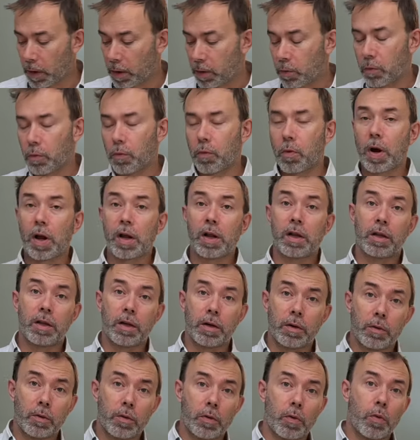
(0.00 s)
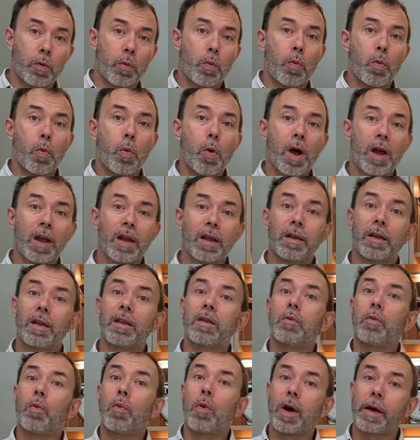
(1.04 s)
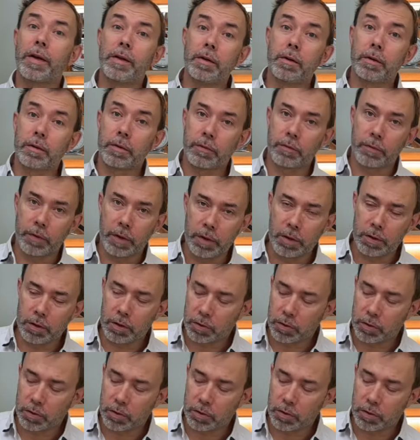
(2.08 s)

wild and white fish.